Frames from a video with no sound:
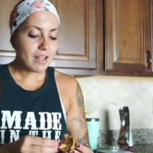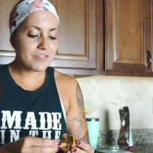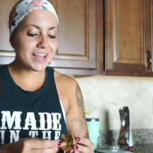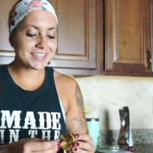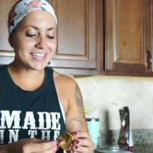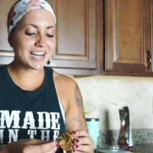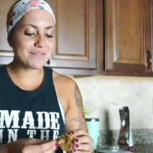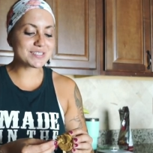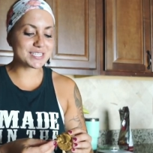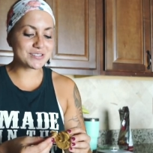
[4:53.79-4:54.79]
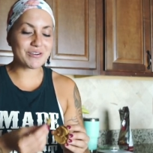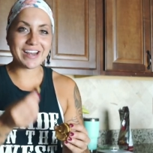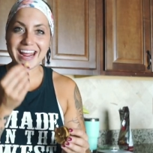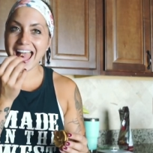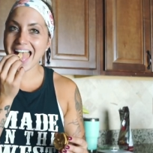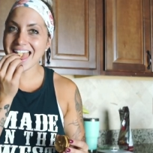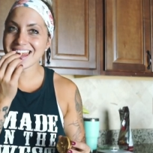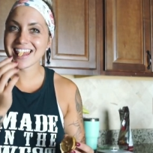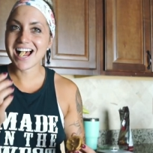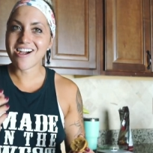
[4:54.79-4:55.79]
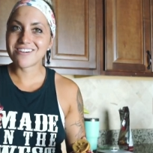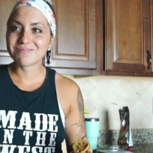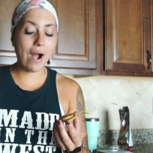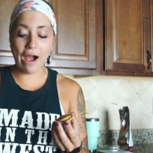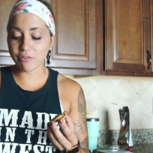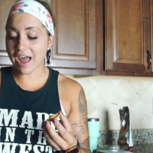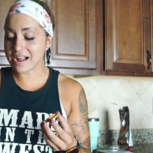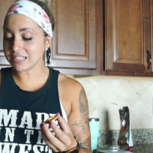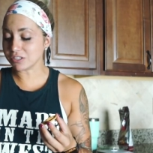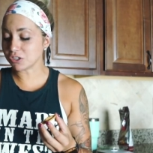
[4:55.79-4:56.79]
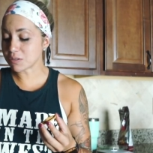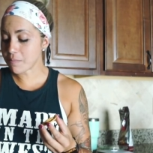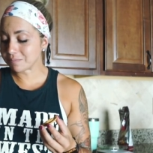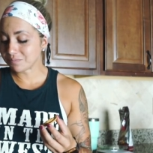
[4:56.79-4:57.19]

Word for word: The inside of this is gritty. Wow, that is,